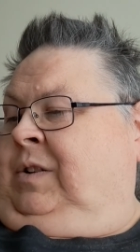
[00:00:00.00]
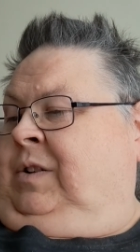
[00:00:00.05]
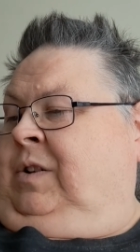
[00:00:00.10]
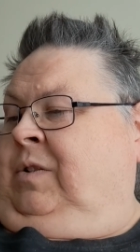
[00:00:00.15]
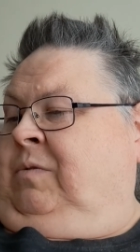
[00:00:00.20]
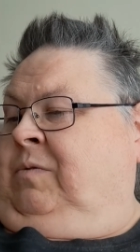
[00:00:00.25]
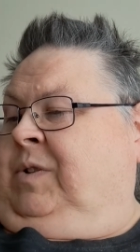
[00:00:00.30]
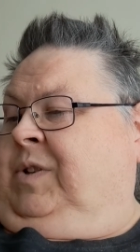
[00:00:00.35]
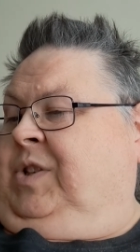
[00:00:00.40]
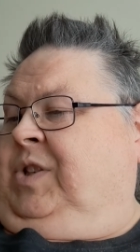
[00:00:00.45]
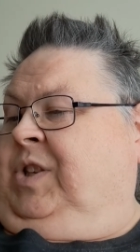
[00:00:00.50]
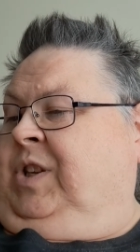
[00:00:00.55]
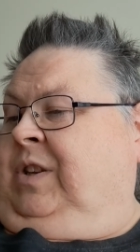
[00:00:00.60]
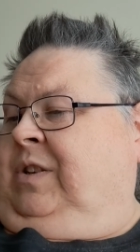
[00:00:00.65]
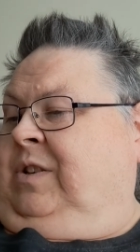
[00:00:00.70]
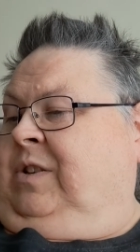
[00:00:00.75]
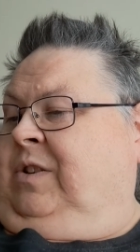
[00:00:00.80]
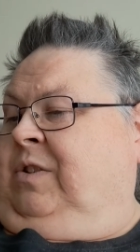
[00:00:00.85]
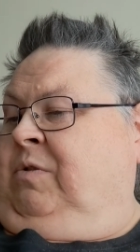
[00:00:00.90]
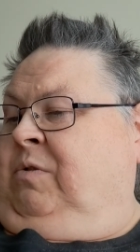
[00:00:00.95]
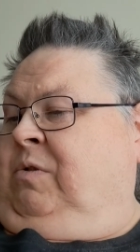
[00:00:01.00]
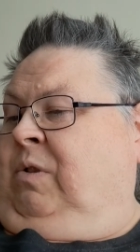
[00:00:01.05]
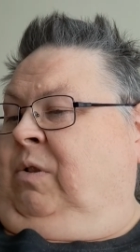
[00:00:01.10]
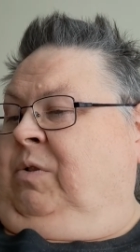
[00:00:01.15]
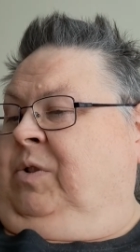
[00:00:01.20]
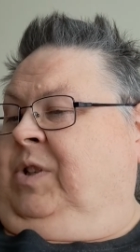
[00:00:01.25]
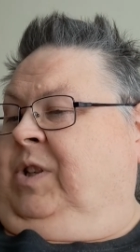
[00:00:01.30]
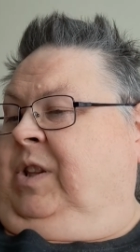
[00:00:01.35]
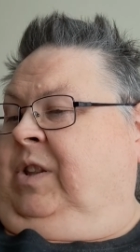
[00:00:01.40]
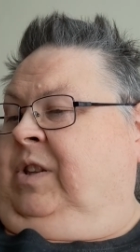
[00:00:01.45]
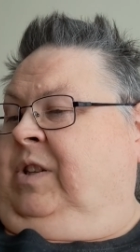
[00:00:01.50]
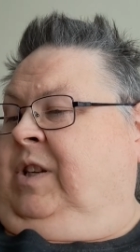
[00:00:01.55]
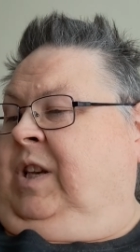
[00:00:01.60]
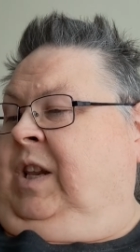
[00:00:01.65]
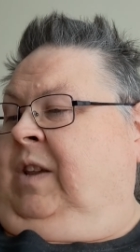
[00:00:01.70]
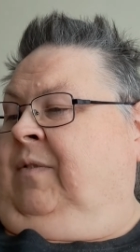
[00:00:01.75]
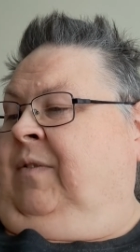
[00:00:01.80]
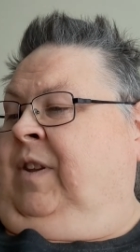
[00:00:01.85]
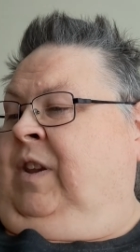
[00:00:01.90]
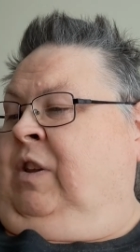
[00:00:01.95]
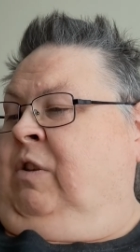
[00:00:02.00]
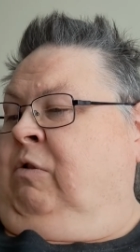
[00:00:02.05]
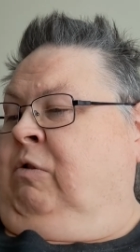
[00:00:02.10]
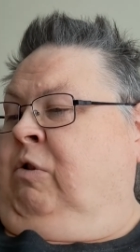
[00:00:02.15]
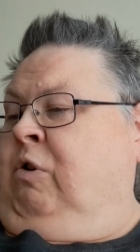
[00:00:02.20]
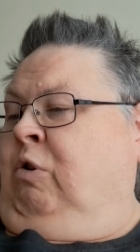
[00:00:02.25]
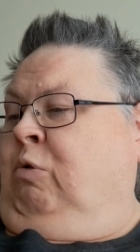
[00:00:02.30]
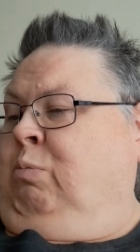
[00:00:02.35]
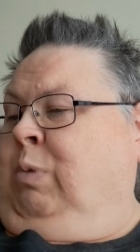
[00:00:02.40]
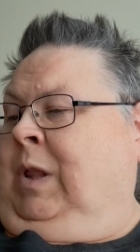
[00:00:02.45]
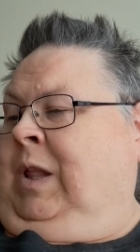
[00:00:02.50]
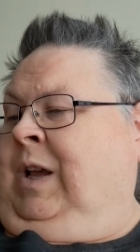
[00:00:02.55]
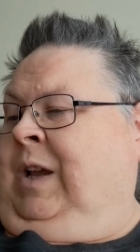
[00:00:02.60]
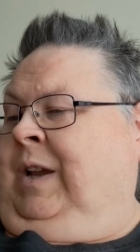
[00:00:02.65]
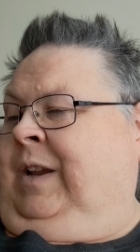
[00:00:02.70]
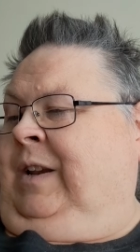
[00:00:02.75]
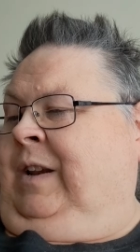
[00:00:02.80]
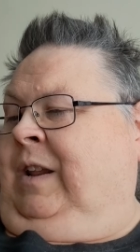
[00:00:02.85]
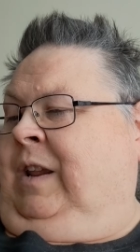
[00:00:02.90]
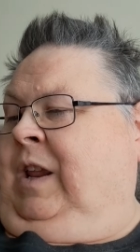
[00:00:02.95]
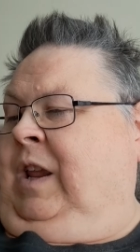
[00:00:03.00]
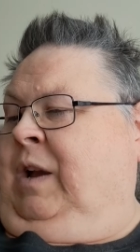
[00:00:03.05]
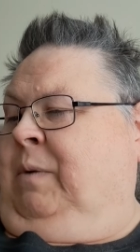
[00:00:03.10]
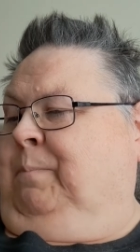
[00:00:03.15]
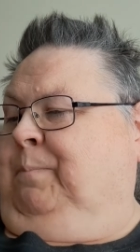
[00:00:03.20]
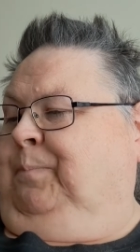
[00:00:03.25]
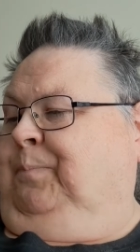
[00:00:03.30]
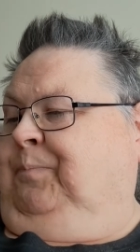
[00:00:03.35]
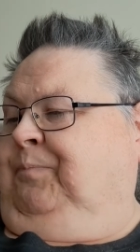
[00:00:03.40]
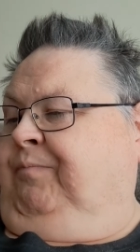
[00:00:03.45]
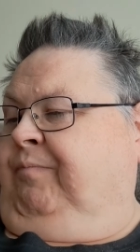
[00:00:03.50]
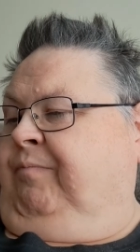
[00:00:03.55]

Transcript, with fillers: Don't sit too close to the TV. You'll go blind. Yep.